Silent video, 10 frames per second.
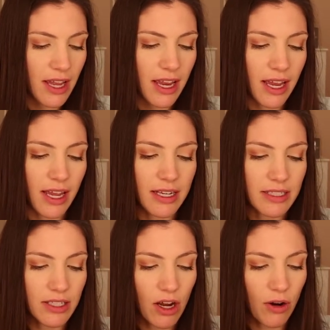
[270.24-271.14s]

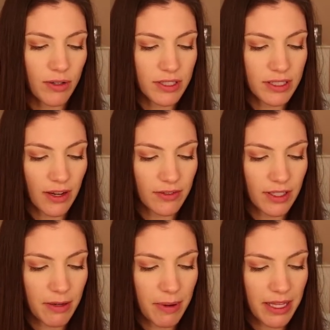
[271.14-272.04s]
And oh, it's
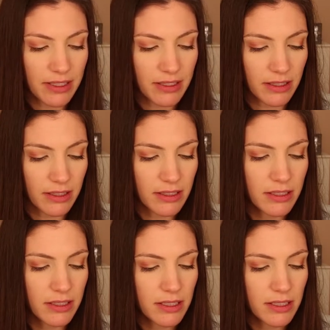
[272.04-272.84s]
definitely a pencil.